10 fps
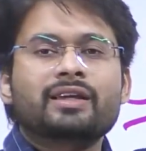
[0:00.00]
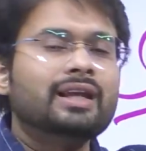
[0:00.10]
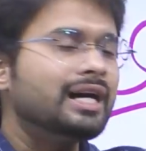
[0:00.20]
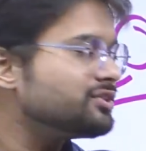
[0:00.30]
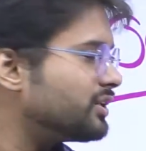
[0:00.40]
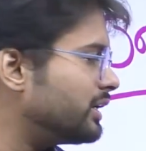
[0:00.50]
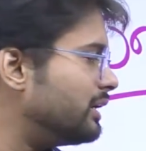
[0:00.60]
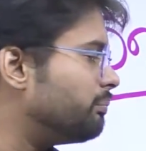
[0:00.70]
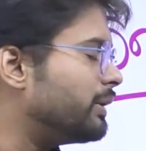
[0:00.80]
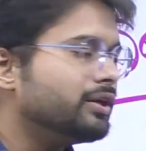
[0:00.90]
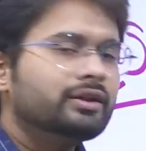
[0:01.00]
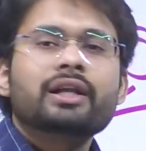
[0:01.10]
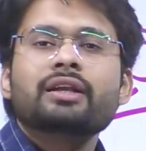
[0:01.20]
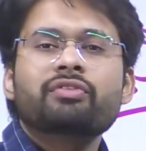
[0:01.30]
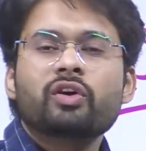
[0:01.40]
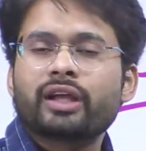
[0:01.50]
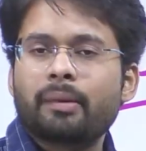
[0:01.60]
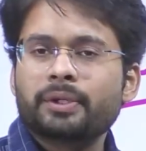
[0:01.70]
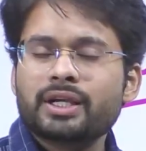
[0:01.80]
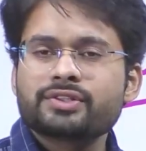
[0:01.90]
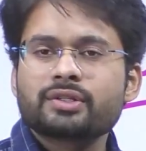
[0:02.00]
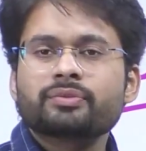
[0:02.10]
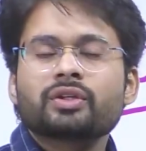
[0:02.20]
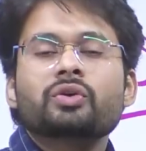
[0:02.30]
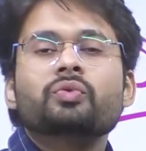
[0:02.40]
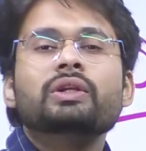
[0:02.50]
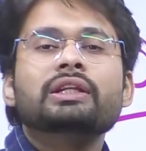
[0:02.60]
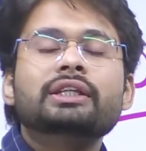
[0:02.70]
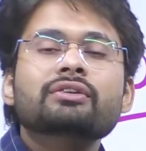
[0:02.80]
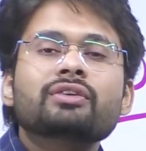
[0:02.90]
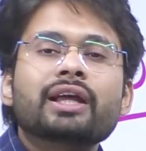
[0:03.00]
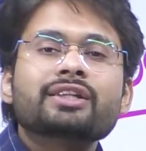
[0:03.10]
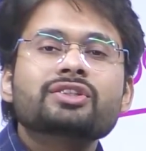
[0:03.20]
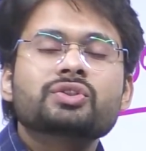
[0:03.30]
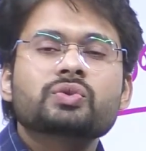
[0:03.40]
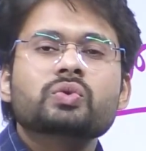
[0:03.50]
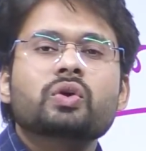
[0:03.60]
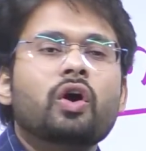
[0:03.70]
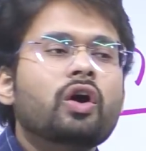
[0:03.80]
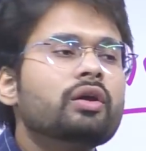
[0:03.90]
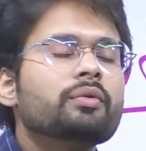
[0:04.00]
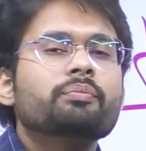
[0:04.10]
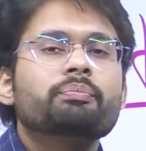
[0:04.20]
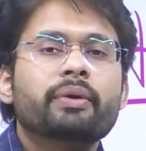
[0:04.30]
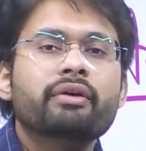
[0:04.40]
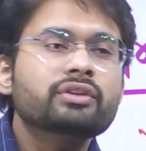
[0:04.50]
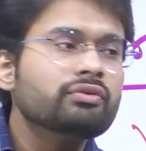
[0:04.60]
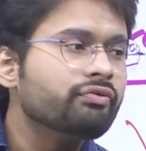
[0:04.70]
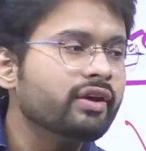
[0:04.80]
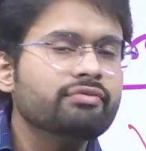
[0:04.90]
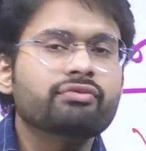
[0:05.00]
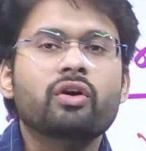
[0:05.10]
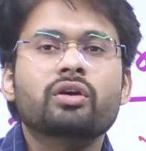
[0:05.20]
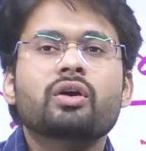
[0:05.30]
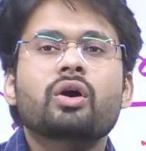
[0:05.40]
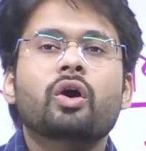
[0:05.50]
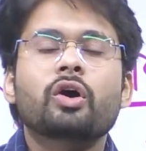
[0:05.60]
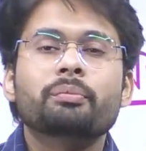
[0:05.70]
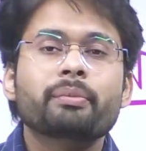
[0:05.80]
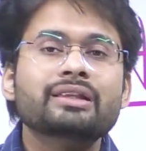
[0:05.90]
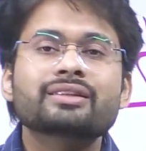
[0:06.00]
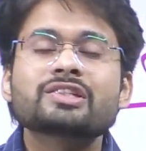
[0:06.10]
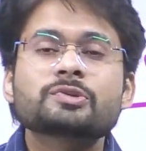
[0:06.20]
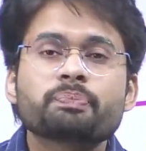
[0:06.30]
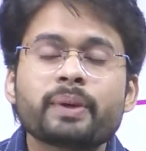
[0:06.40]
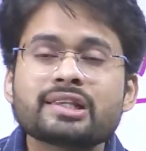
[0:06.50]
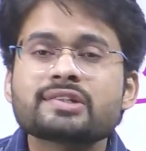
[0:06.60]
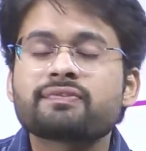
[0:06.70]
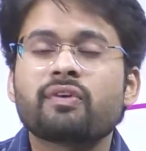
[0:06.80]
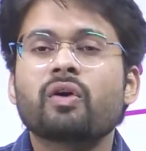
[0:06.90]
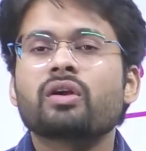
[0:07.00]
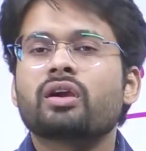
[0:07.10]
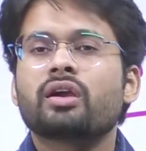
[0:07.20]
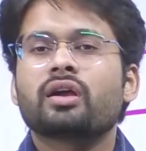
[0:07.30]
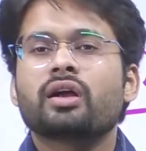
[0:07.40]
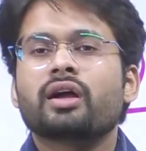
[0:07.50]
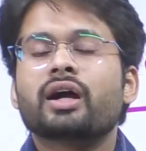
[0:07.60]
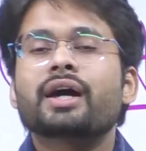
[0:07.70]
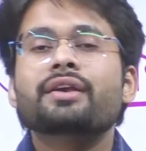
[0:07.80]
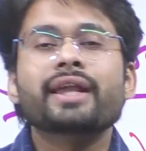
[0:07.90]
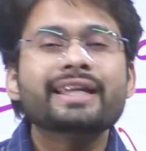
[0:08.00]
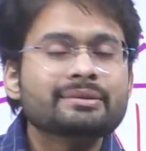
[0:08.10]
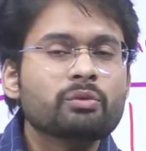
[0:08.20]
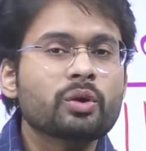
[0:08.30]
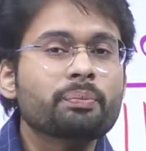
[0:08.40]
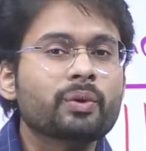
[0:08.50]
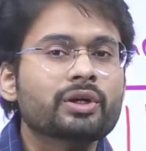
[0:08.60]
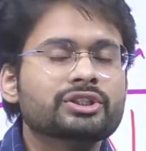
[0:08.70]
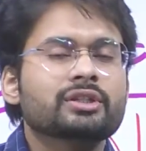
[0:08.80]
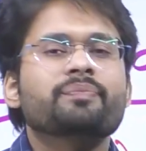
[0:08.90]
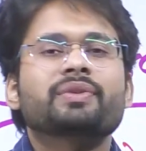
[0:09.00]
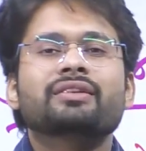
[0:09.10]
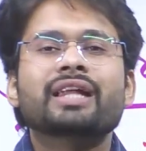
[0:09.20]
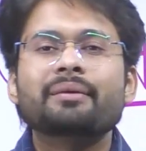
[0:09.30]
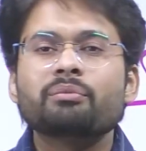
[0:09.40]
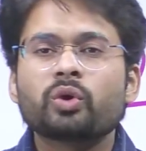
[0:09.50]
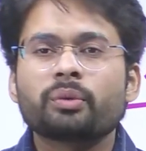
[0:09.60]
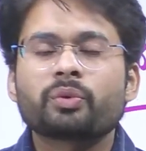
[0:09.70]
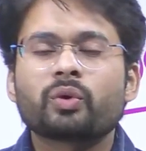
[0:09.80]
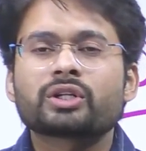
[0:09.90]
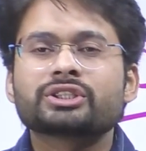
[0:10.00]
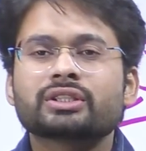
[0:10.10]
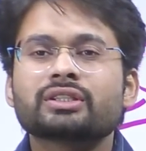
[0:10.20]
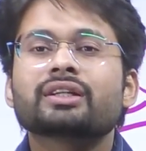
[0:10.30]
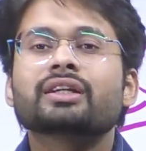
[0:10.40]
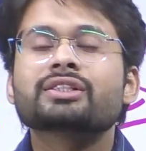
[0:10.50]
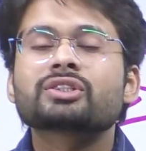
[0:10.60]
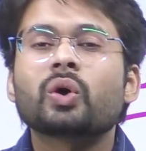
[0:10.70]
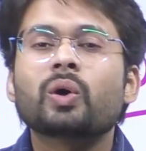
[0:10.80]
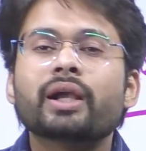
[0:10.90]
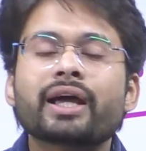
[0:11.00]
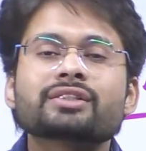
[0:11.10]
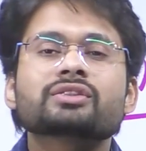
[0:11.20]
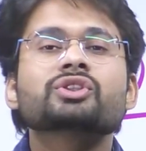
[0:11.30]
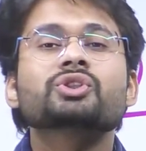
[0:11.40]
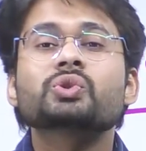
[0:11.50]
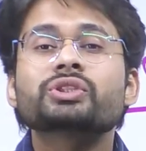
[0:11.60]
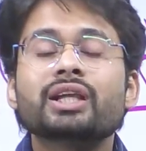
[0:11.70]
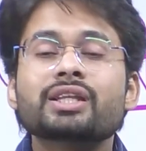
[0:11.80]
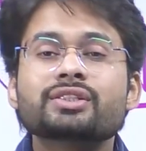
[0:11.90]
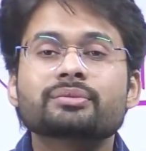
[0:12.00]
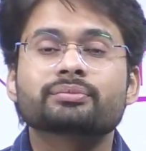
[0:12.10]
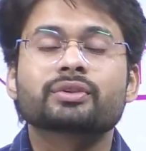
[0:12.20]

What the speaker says: class struggle, particularly for capitalism, will give rise to or pave the way for or make the space for a next mode of production. That mode of production is called as socialism